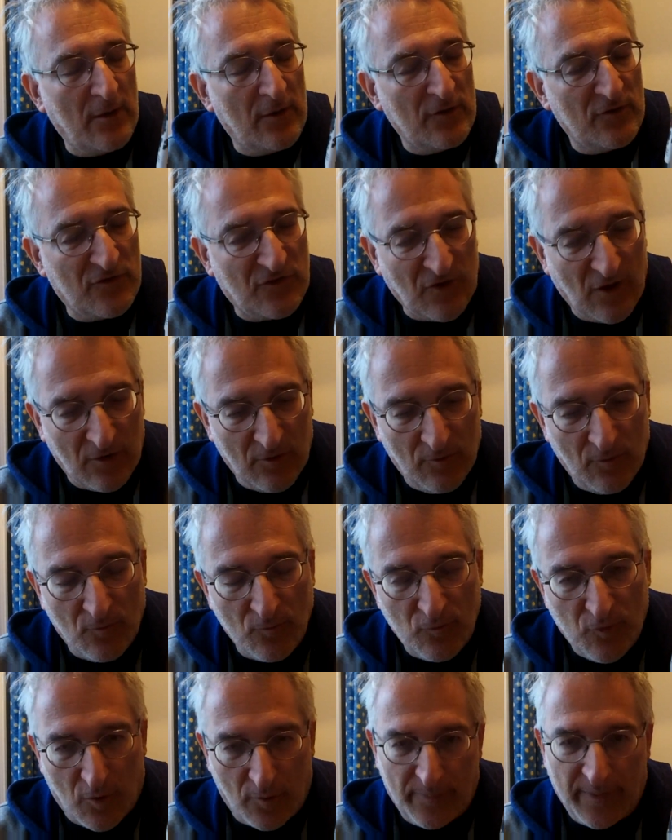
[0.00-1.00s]
So
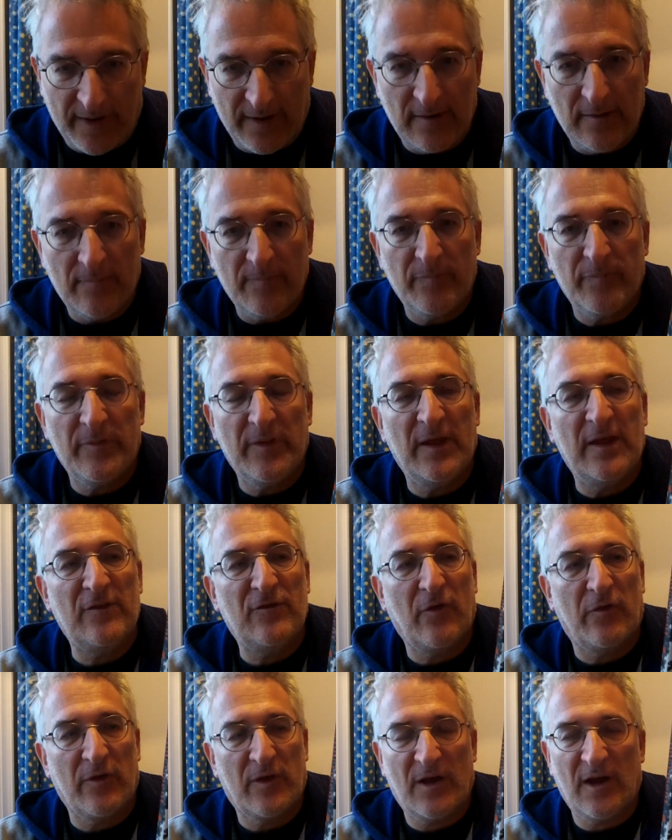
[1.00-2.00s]
Robin is
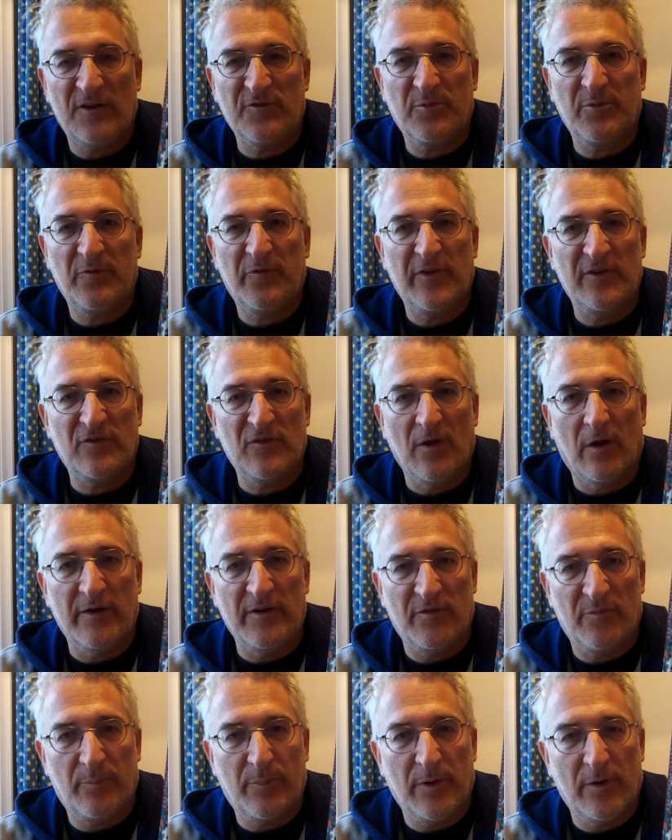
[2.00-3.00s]
on the cusp of his
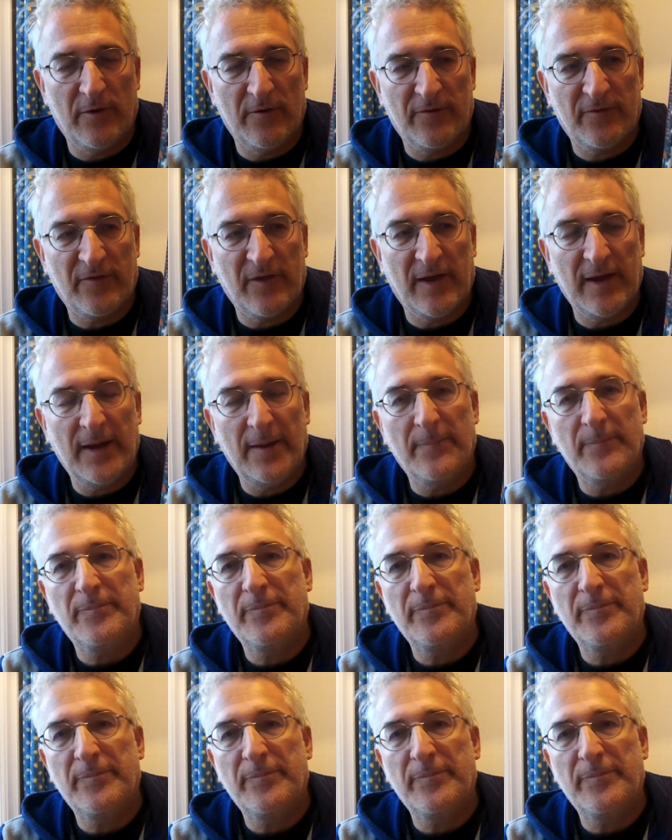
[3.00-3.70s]
ninth birthday.